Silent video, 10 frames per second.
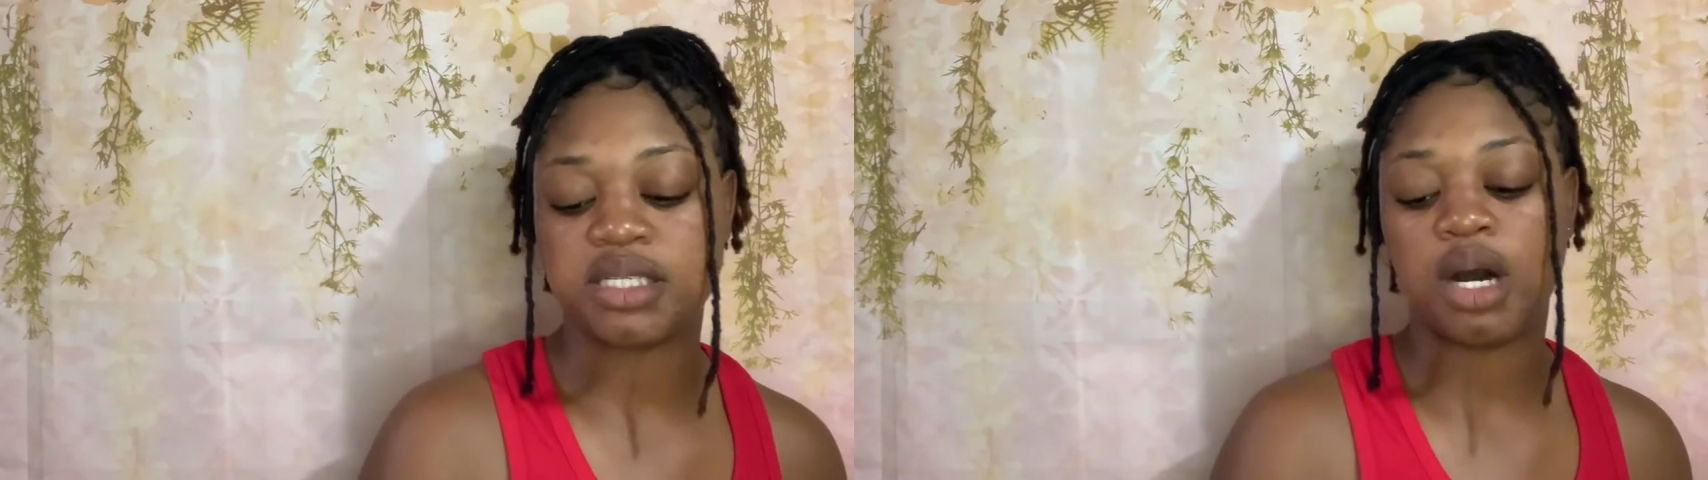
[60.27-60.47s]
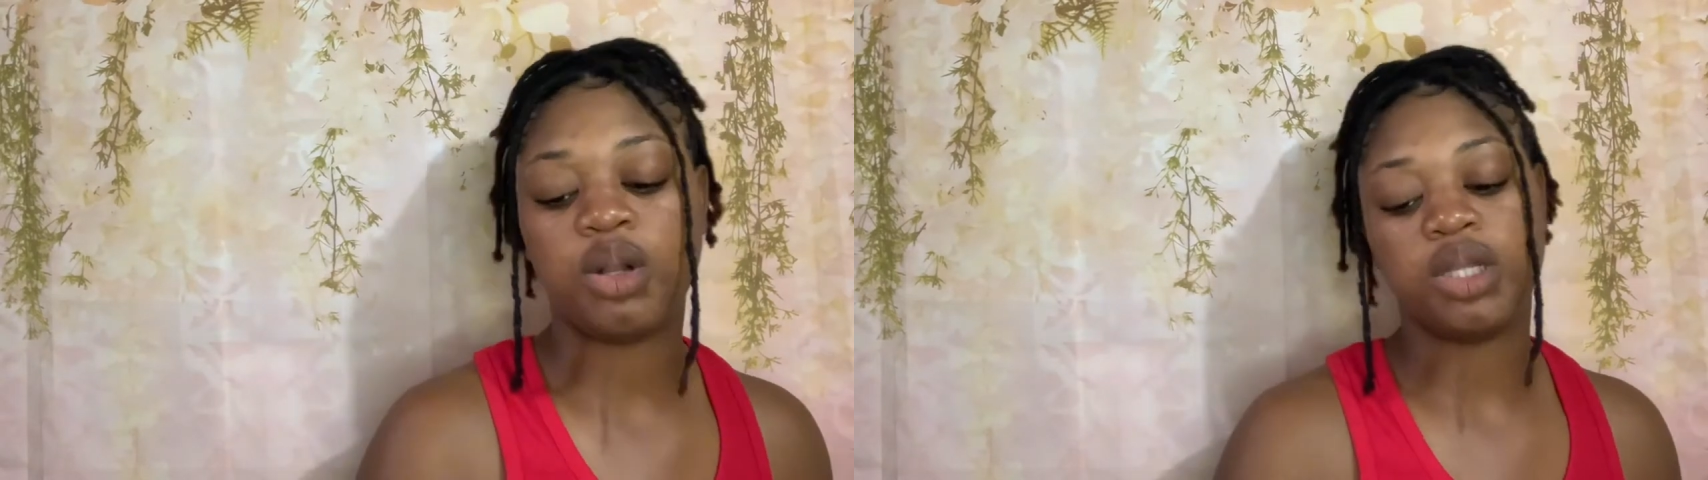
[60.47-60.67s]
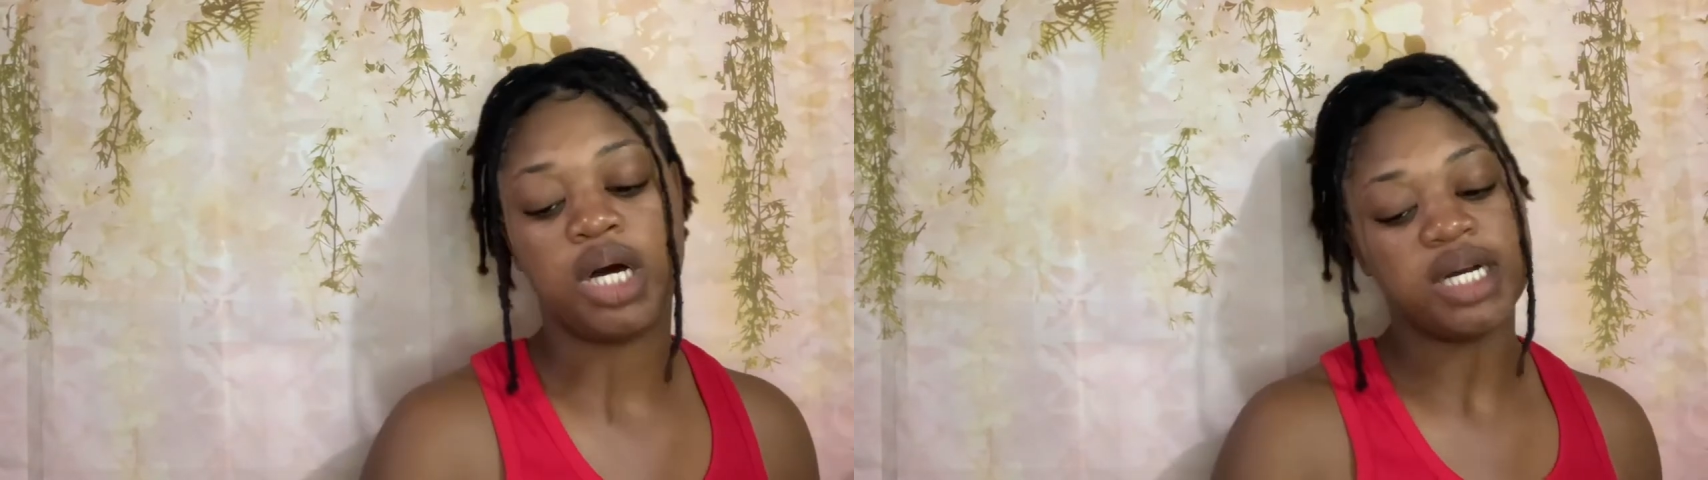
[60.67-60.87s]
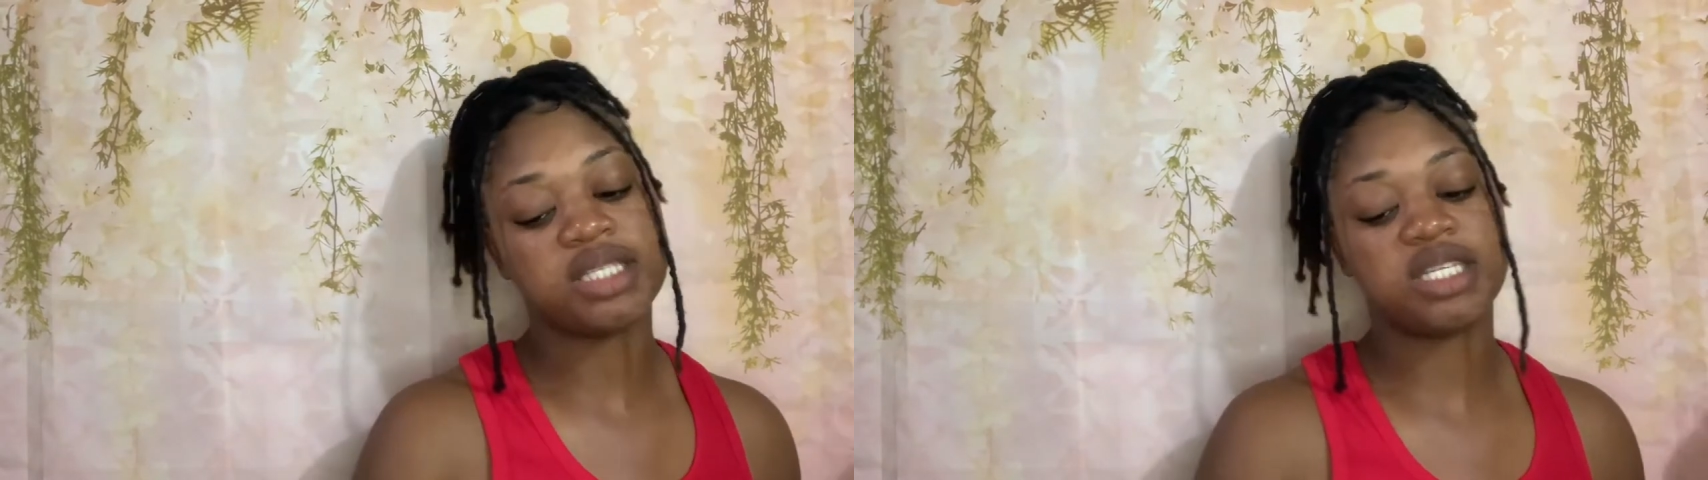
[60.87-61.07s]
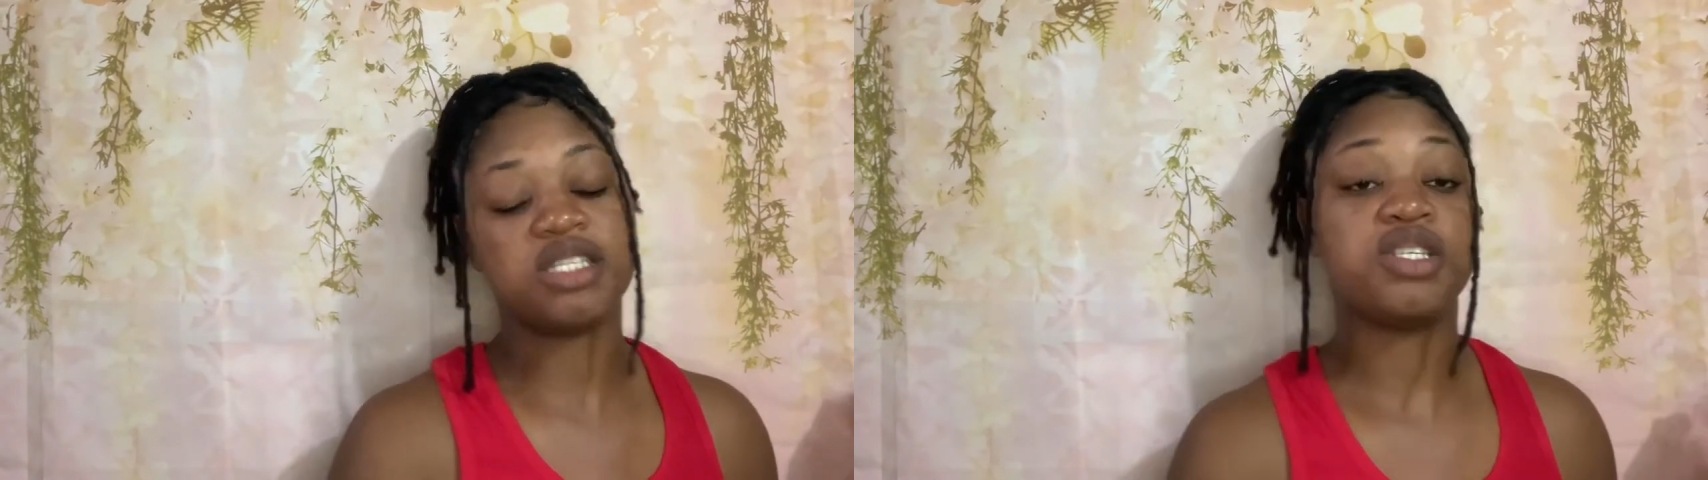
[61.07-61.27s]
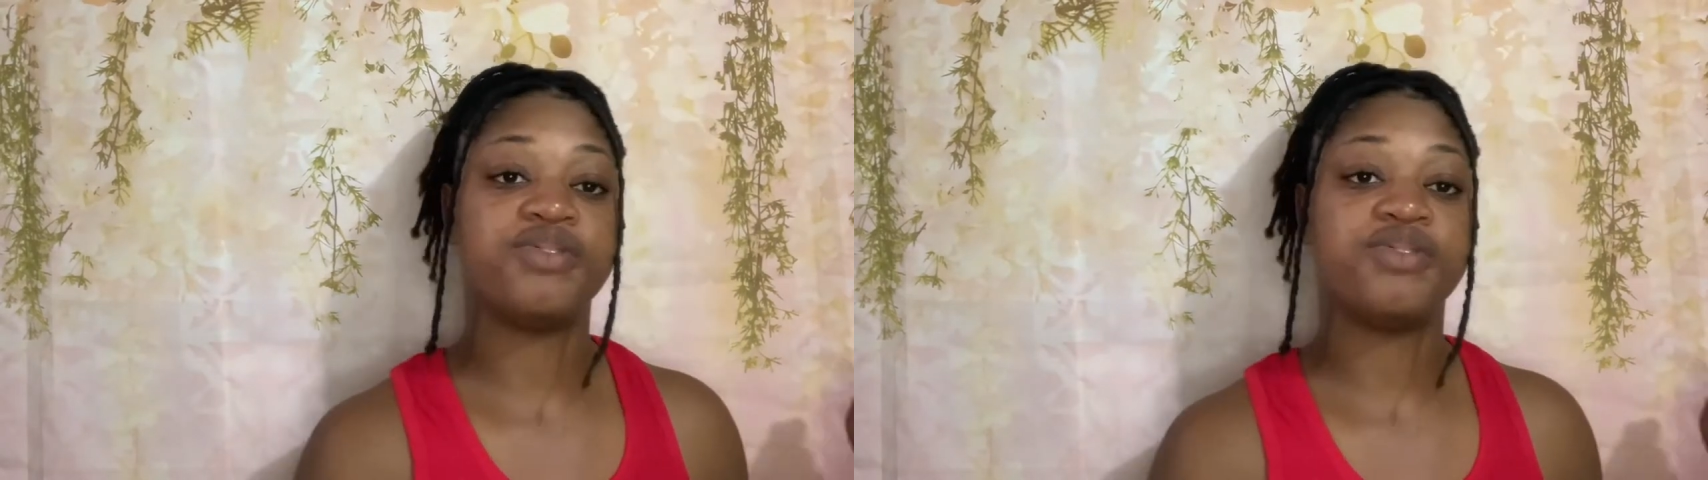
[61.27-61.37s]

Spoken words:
how long since you